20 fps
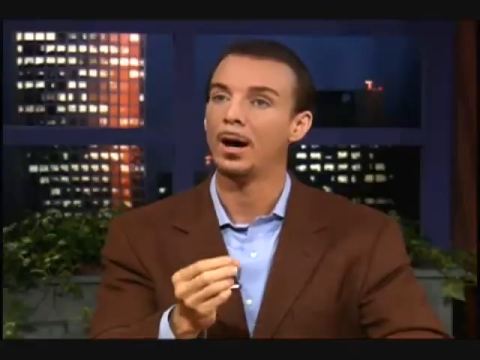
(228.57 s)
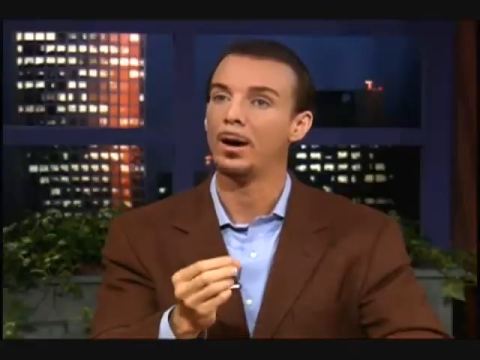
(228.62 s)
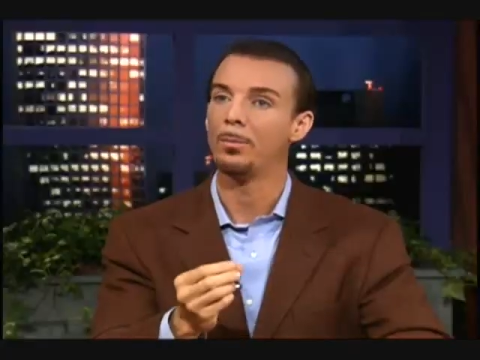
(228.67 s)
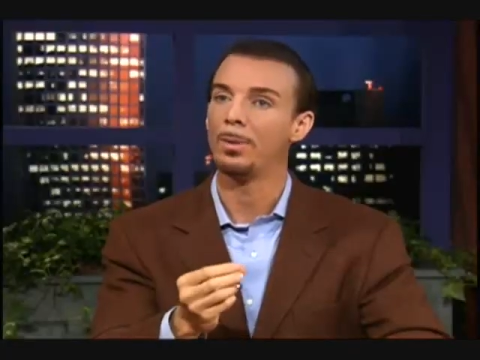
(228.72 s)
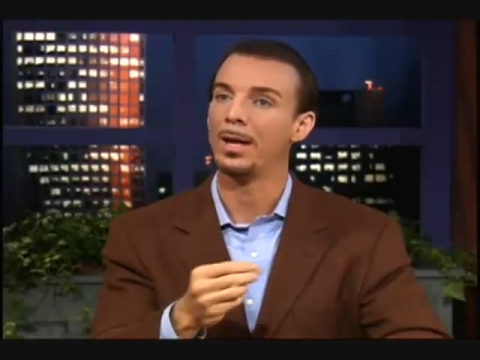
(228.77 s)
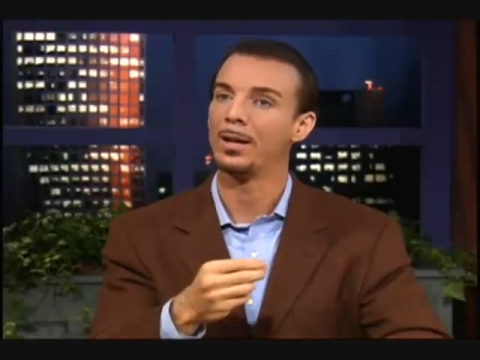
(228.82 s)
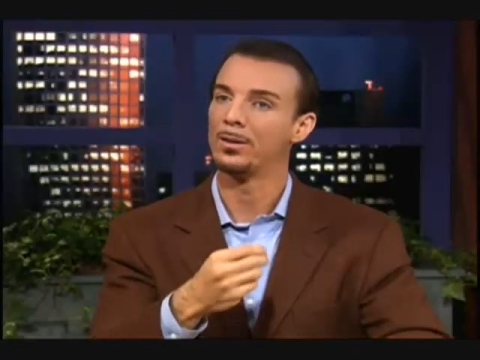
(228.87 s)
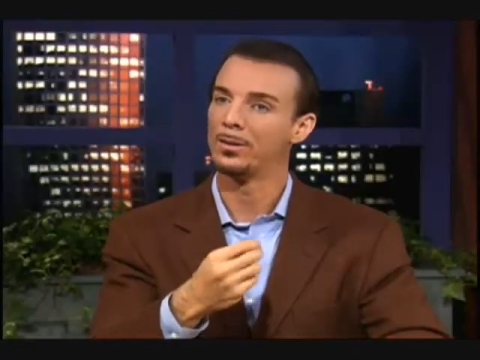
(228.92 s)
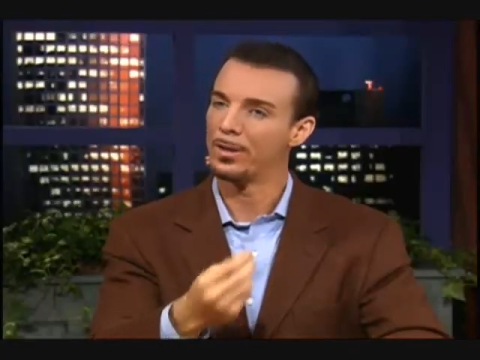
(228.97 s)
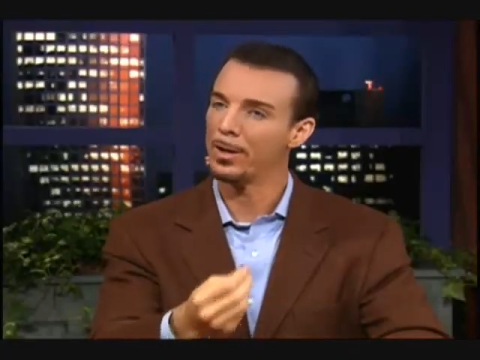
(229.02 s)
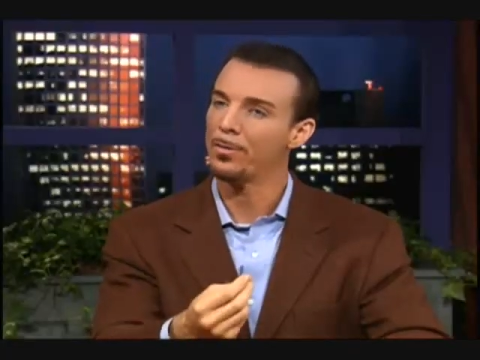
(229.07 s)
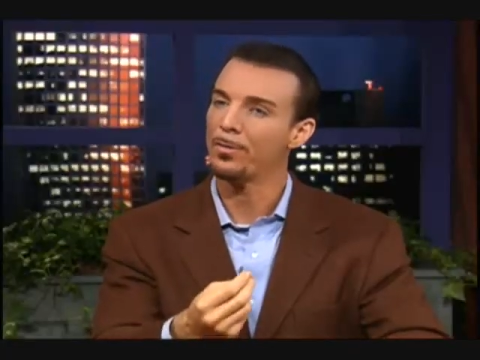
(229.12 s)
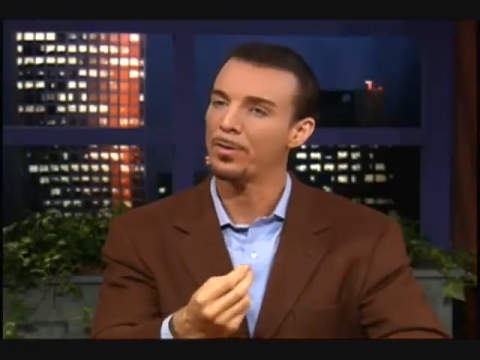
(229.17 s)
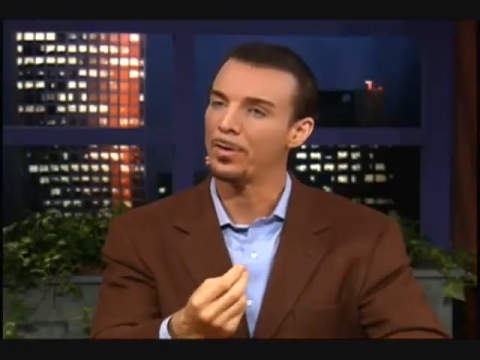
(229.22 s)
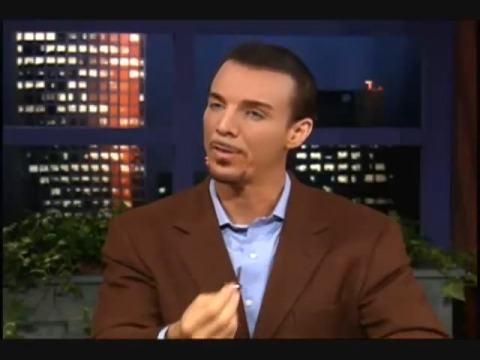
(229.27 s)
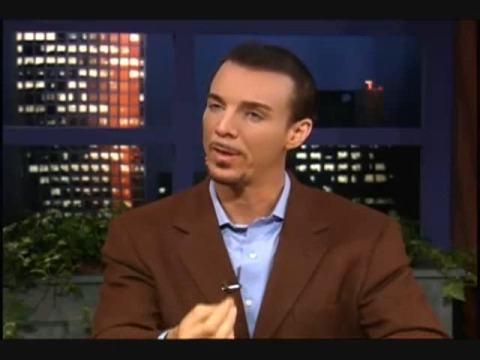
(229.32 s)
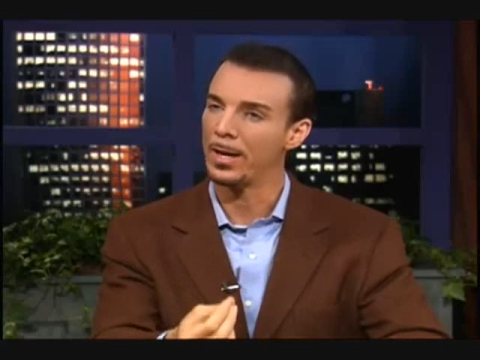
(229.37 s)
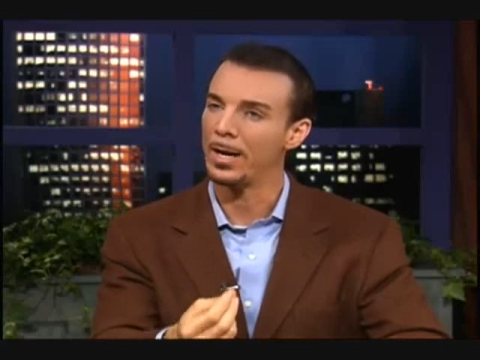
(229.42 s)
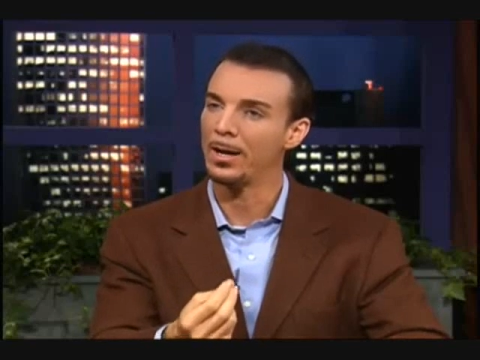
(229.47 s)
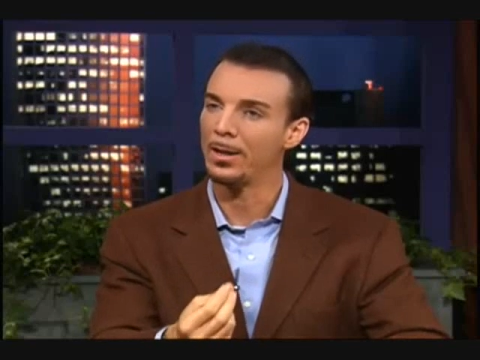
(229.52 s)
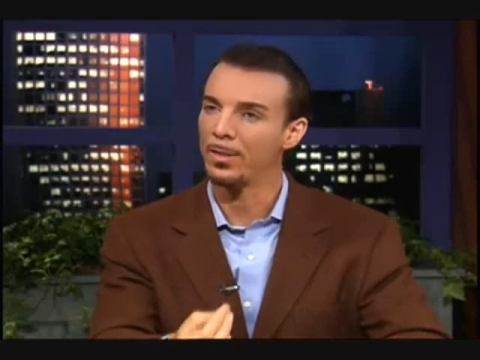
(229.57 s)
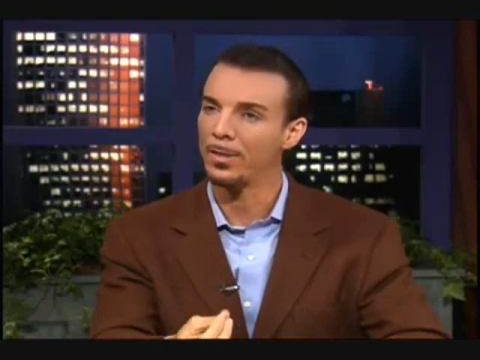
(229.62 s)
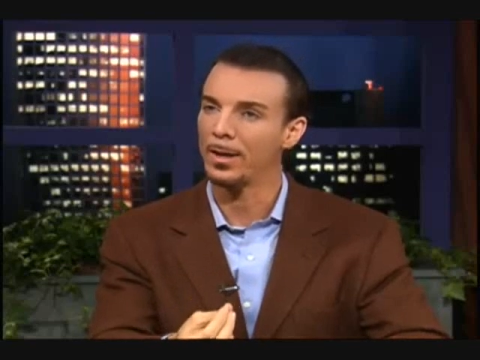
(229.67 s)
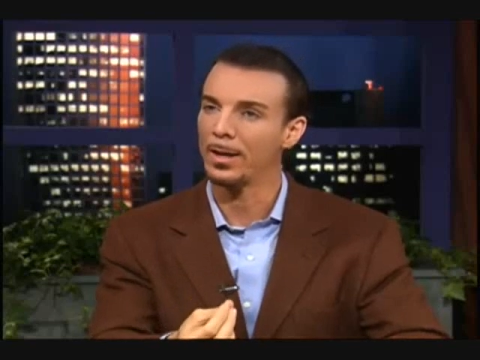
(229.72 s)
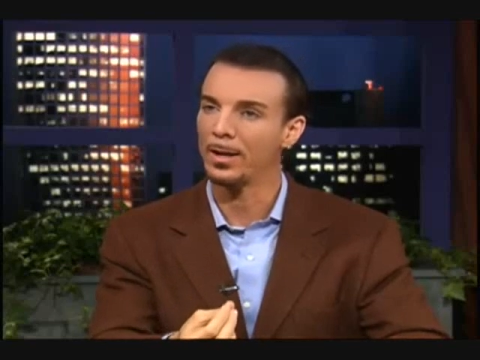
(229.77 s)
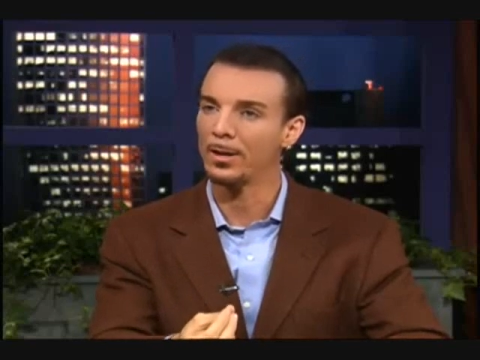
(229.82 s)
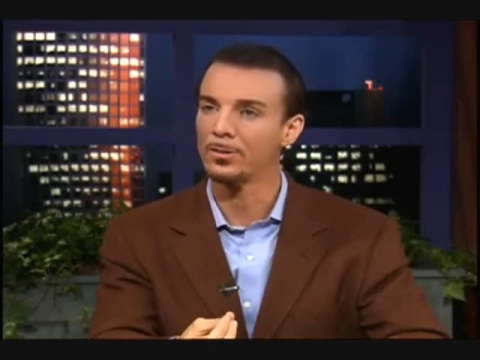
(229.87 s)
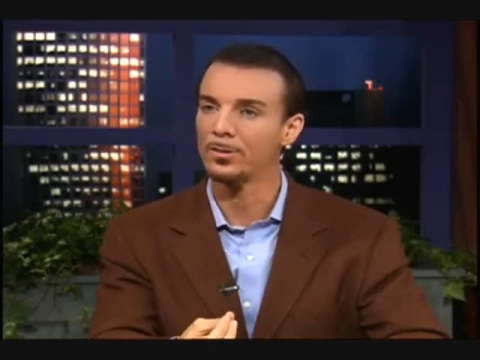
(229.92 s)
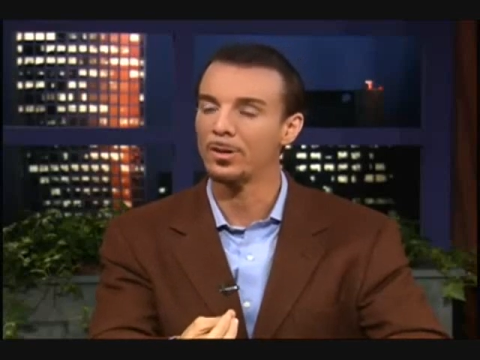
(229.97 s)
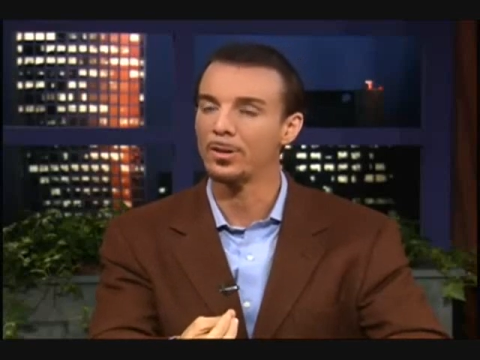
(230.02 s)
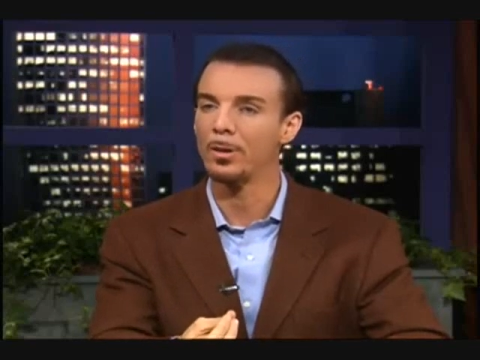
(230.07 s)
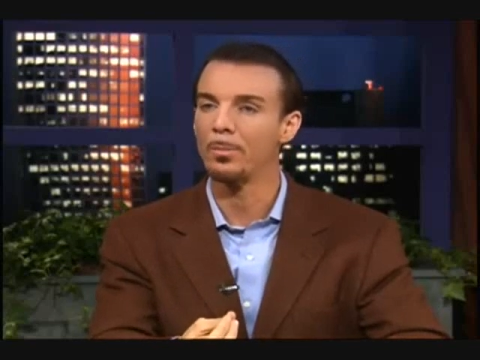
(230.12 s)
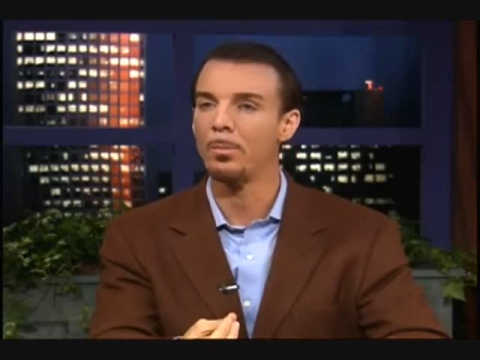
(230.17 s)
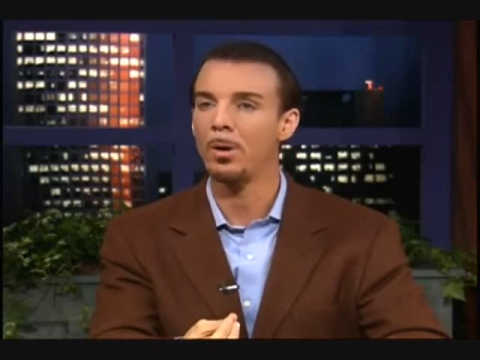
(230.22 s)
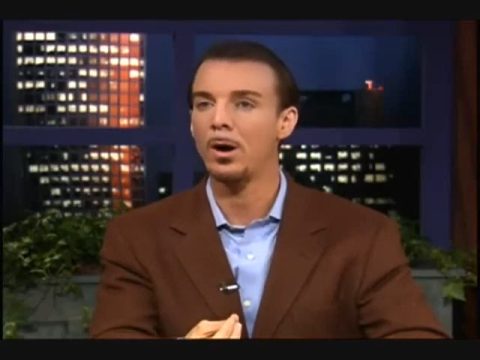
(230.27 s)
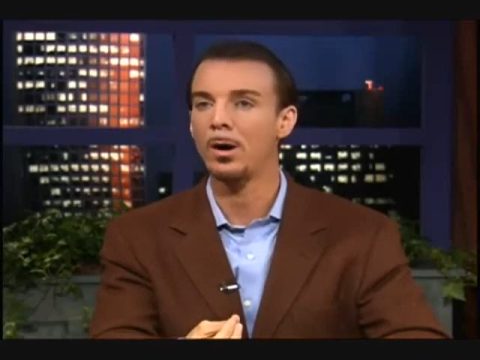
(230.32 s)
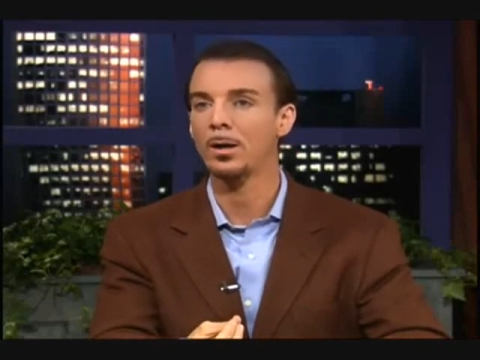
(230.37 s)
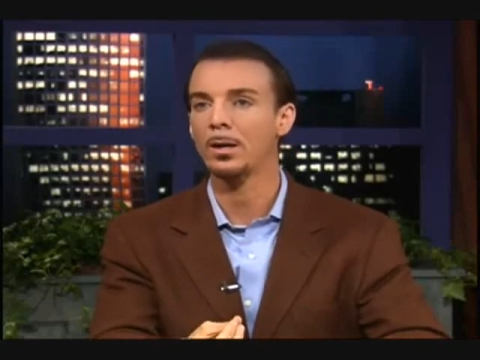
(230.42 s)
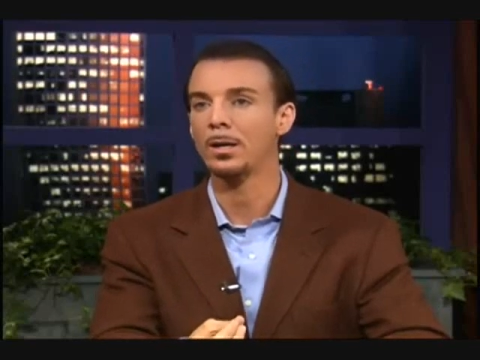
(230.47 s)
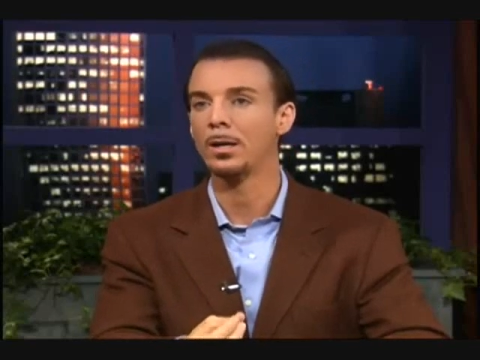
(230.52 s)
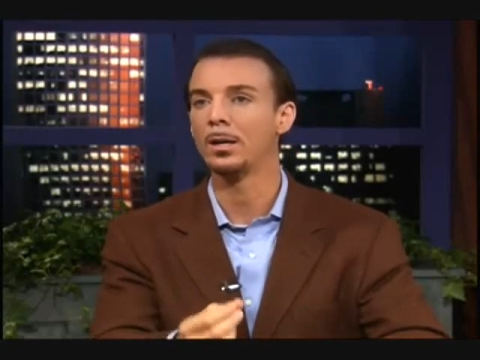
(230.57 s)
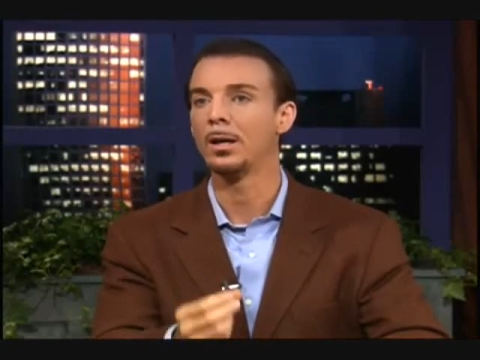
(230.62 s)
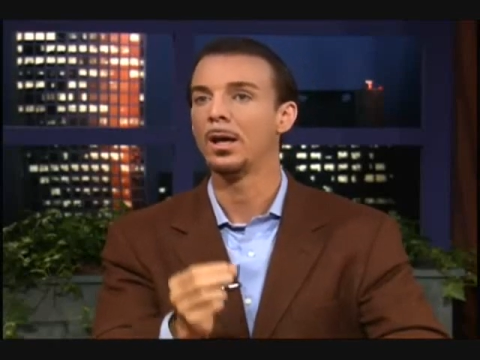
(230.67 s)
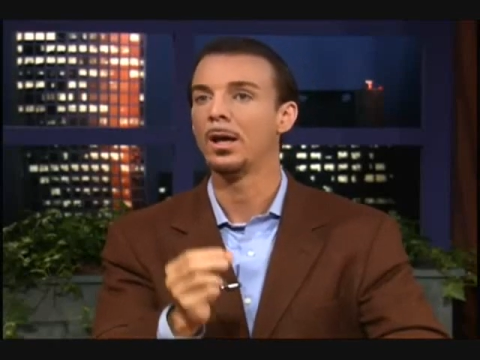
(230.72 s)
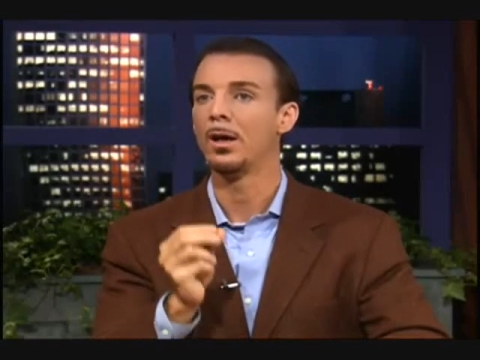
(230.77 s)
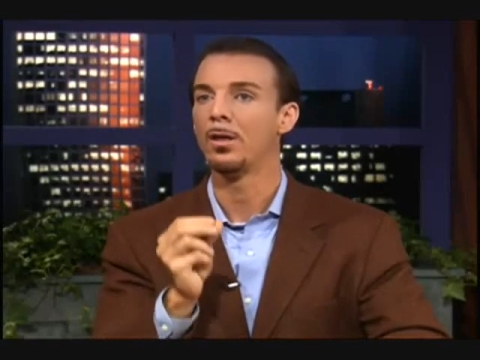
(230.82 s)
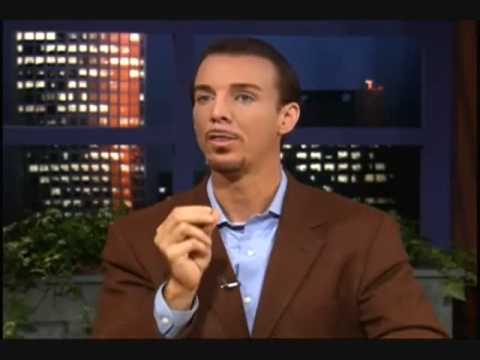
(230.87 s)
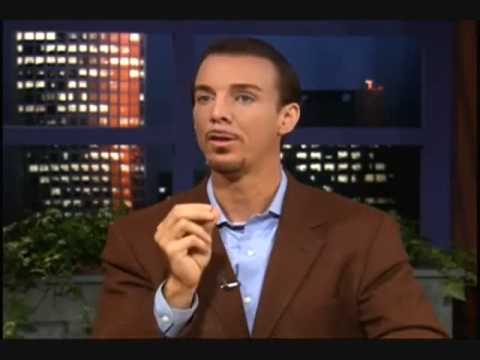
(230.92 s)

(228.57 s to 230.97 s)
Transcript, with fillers: Um, and different than anything else on the market.